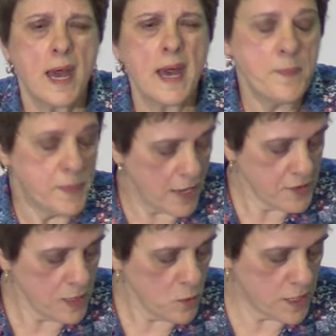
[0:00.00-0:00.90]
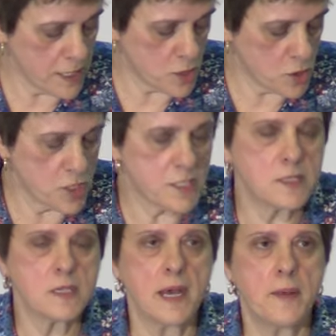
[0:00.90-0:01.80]
I think one needs to
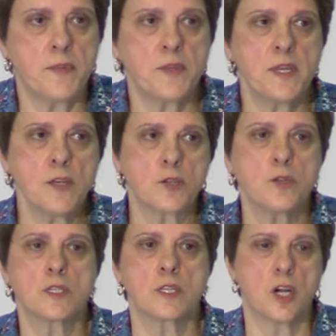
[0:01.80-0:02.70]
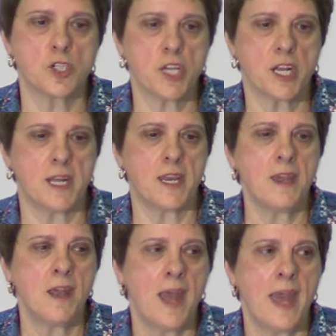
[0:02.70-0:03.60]
just think through this
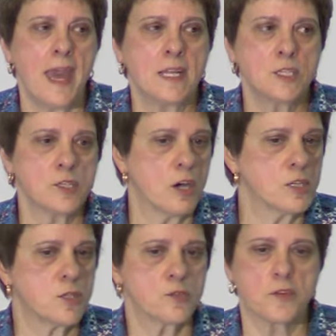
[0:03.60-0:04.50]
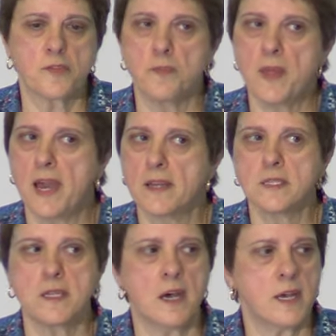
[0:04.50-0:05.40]
logically and start sort of from the
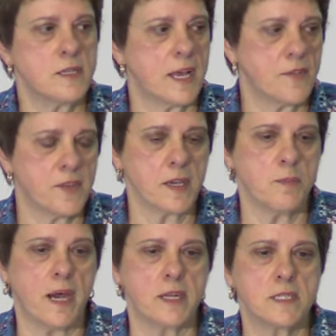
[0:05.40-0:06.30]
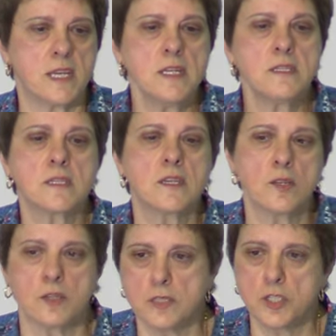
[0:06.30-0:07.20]
outside and think about it. Any
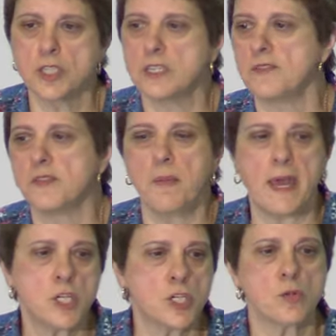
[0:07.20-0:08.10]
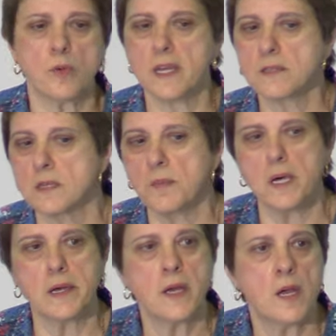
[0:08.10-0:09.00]
skin condition, inflammation or
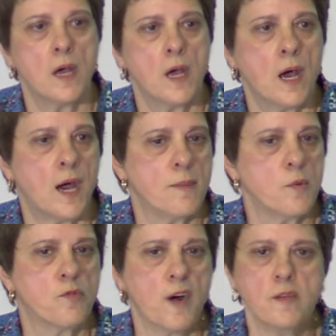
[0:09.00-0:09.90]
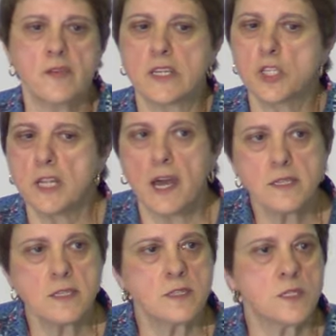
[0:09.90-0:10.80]
eczema or
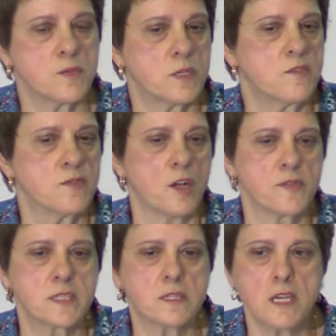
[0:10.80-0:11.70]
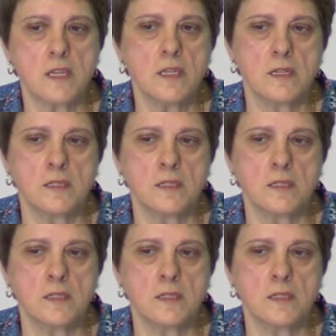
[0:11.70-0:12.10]
vulvovaginitis that involves the skin